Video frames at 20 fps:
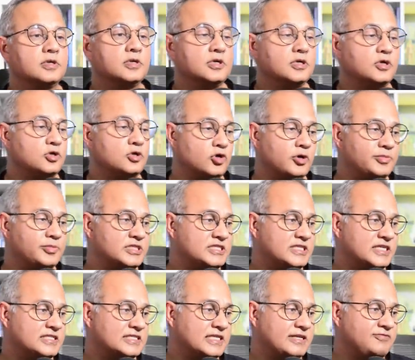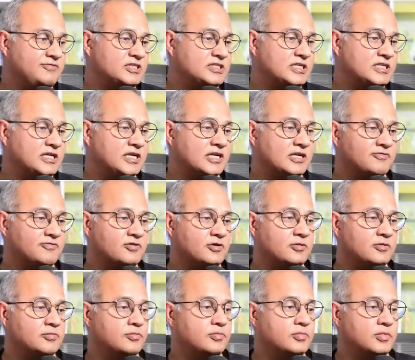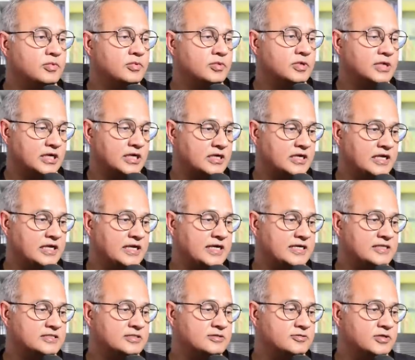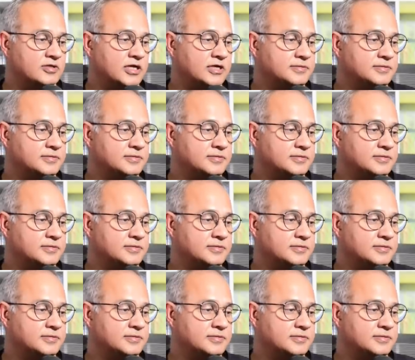Robin says, can we see data from Italy? Let's do that.